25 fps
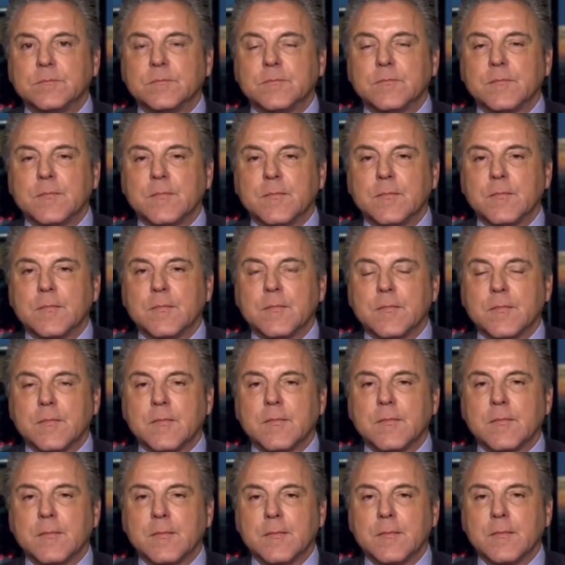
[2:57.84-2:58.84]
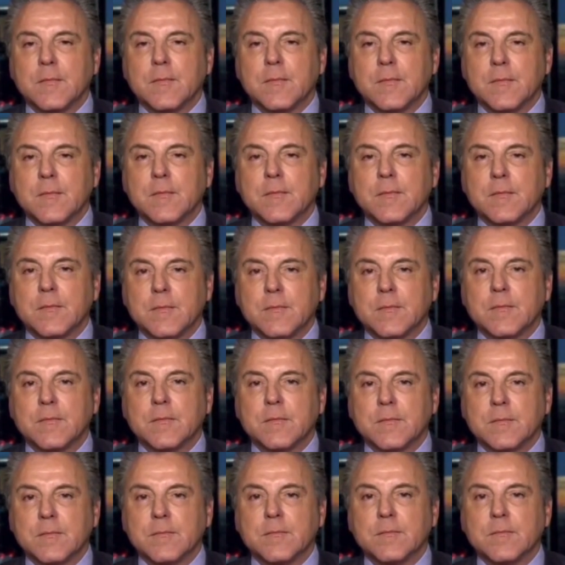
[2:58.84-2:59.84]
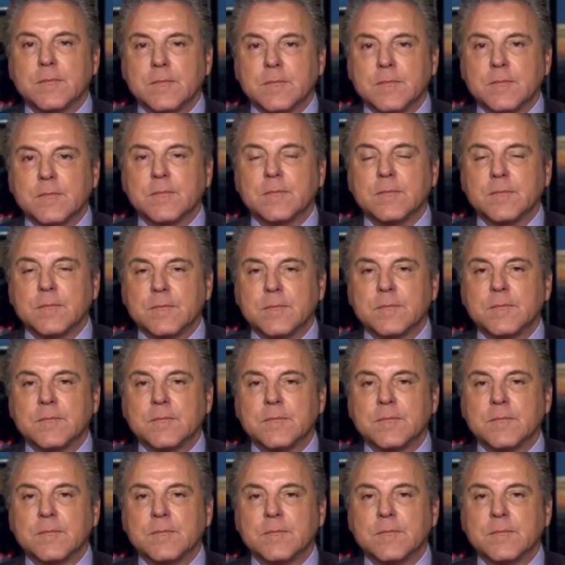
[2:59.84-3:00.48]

(not speaking)